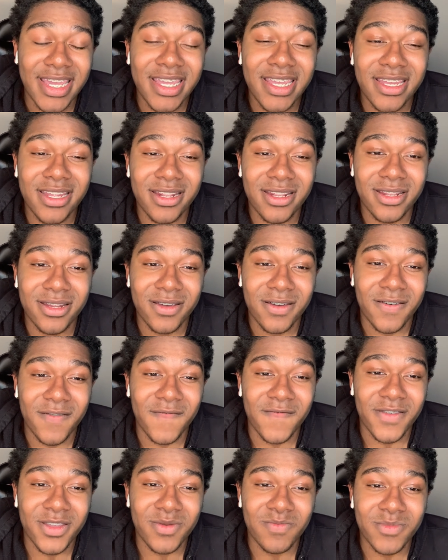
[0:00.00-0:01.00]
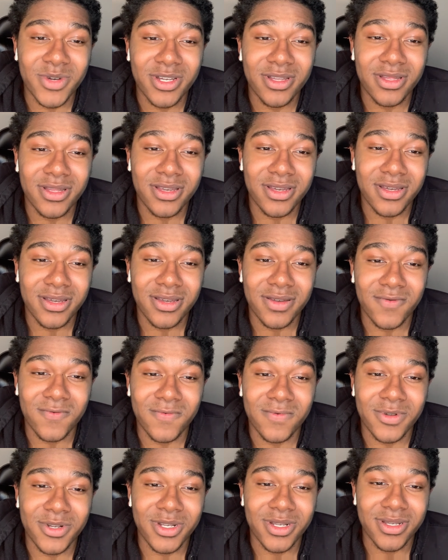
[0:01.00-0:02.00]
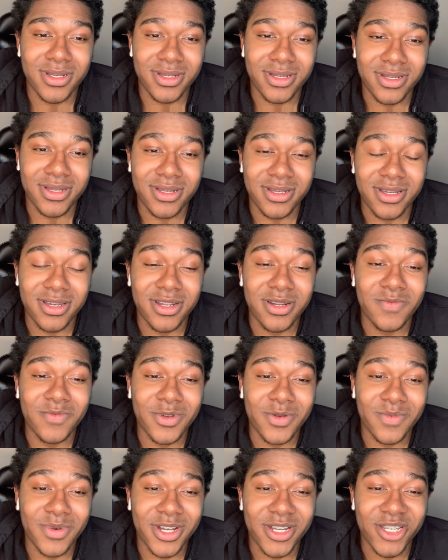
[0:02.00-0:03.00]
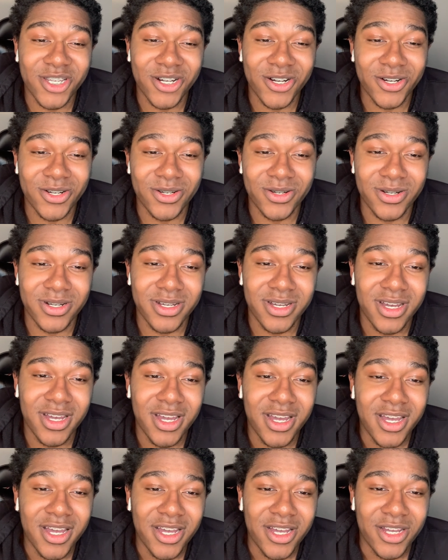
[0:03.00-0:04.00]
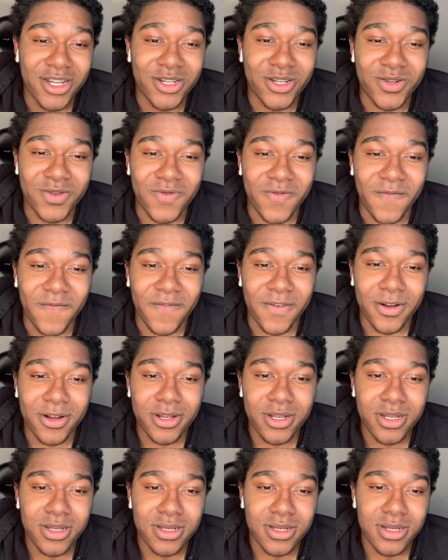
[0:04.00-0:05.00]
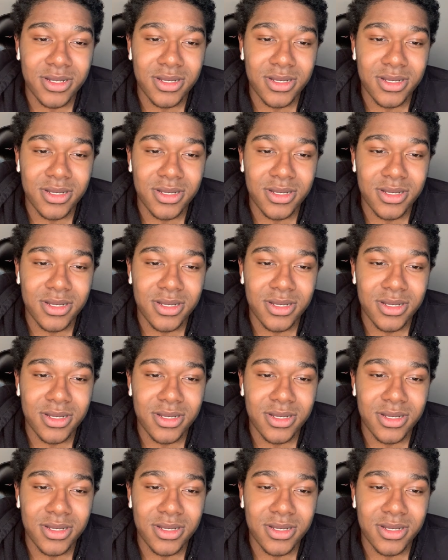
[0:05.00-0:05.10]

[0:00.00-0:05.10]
end of this month, which is going to be my surgery. June 1st.